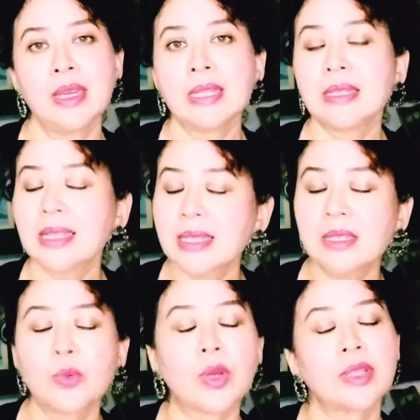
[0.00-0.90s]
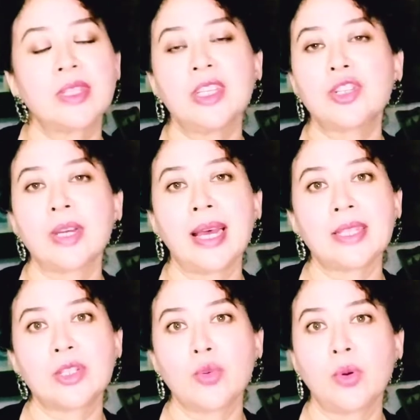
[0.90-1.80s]
This is what the teacher
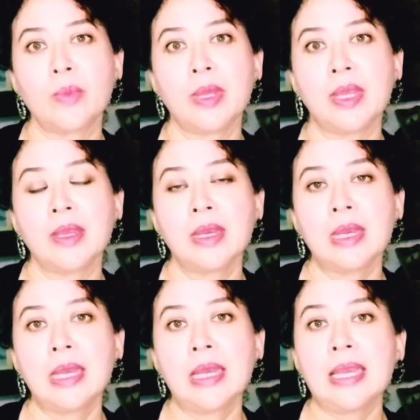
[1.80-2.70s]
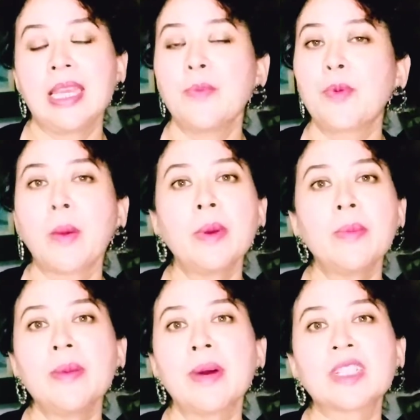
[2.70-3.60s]
has told me." He
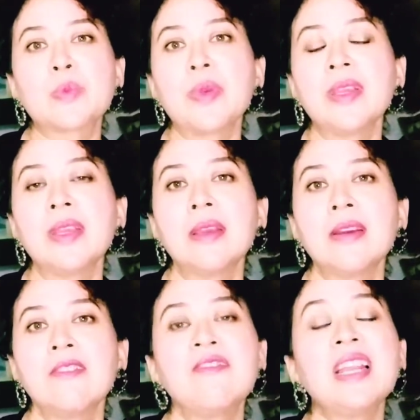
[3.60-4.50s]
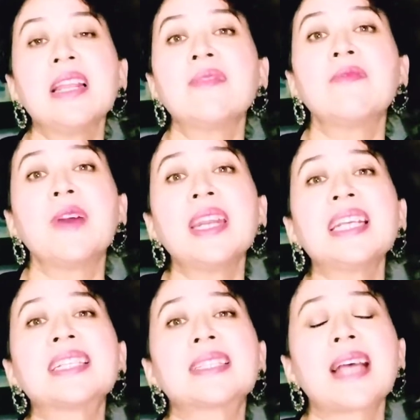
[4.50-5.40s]
probably must be feeling
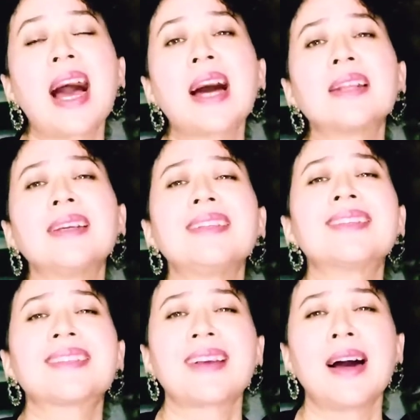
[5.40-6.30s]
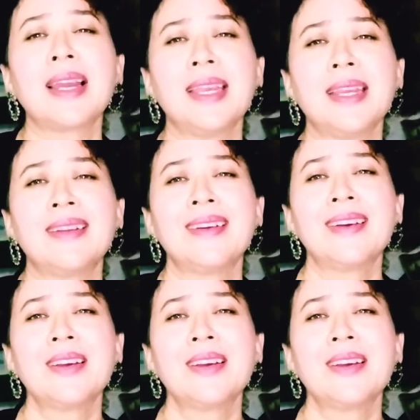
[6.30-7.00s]
very sad inside.